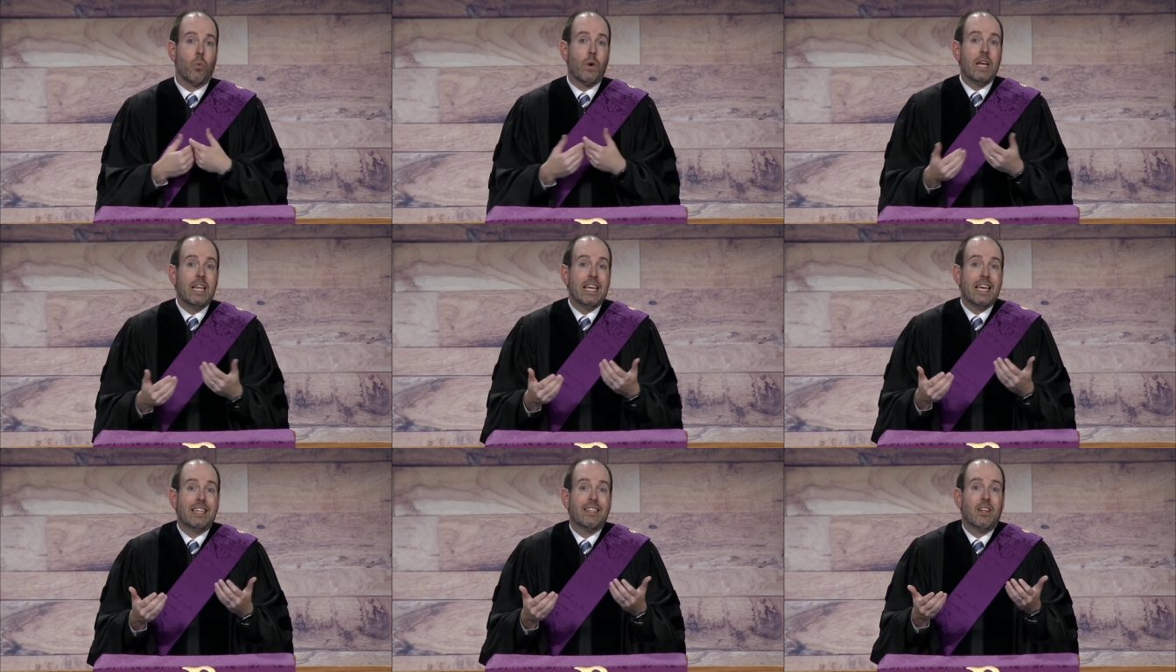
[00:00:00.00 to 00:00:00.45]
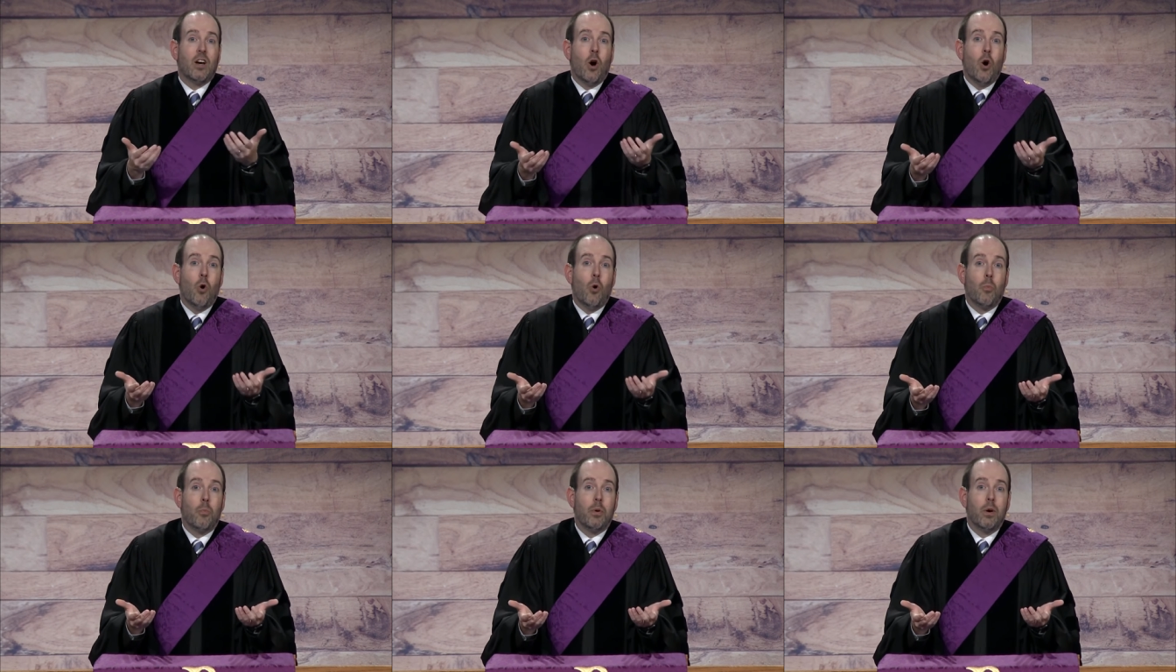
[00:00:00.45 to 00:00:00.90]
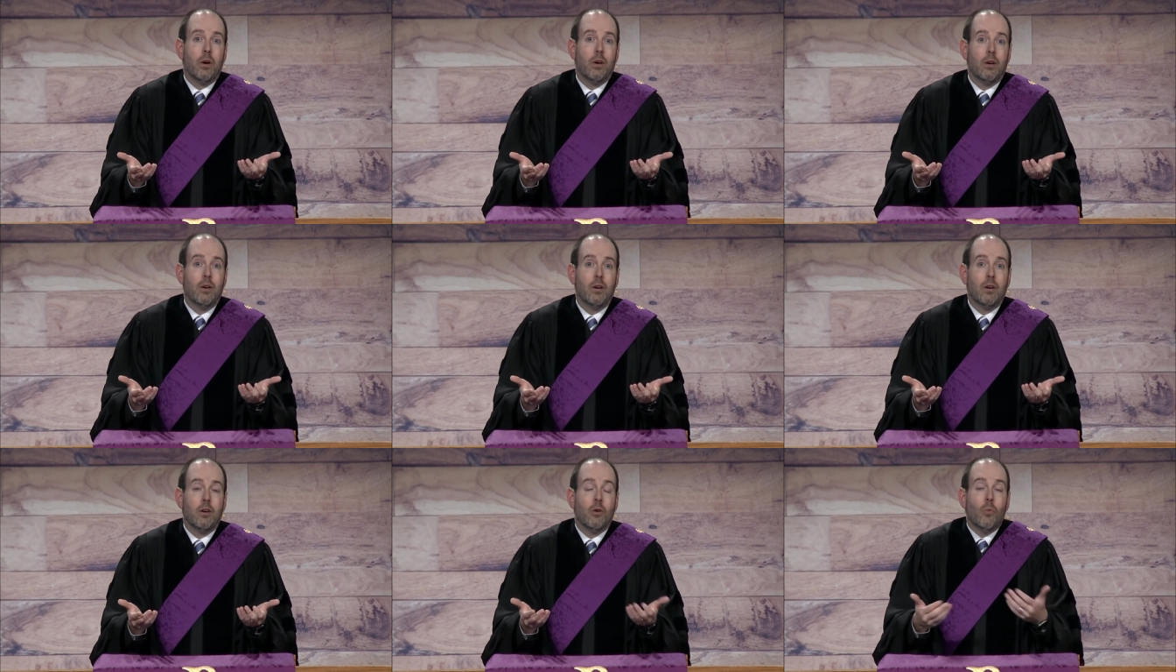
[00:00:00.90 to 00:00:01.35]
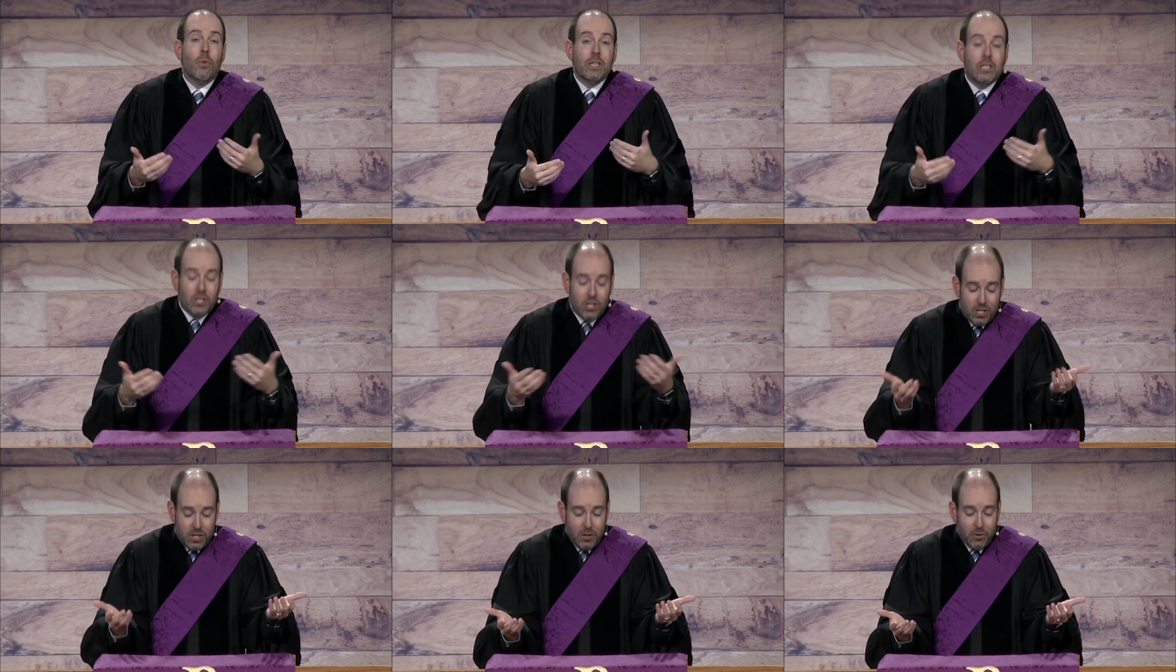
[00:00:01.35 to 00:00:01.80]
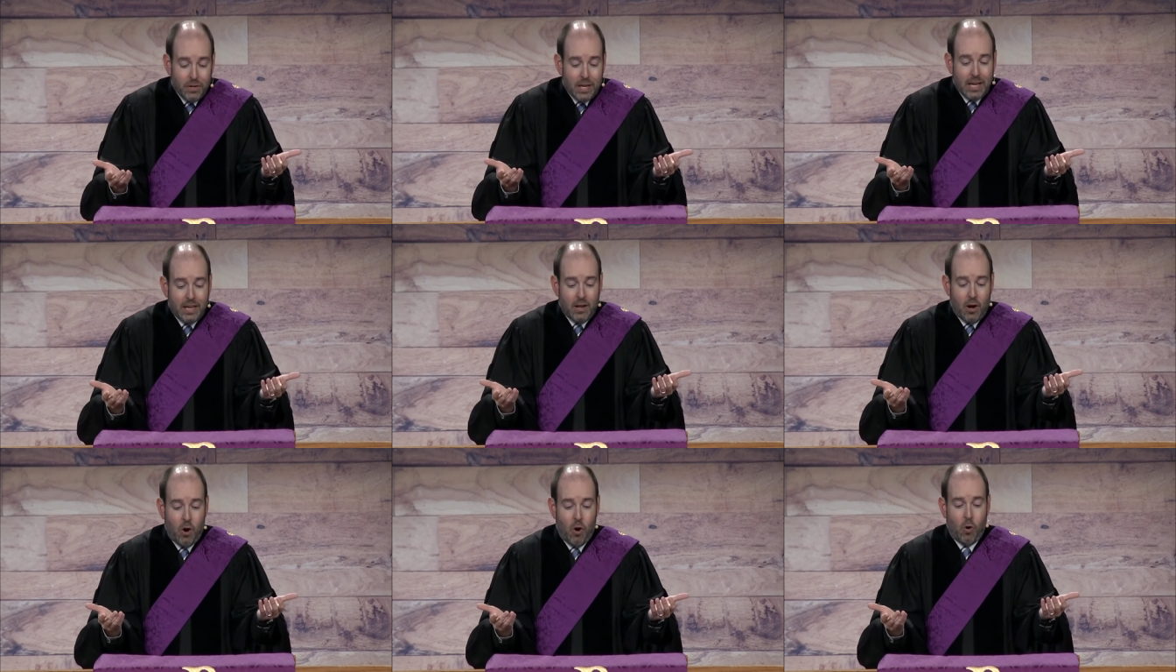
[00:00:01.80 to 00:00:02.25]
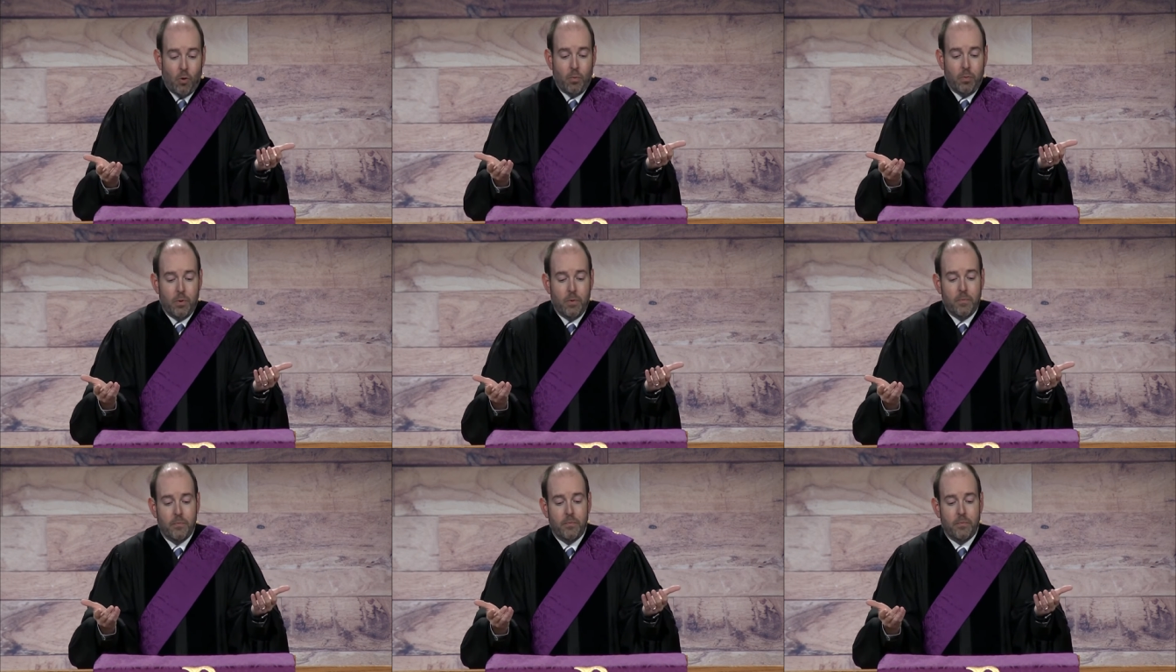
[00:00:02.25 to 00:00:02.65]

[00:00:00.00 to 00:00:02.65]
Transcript: we needed hope. We still need hope.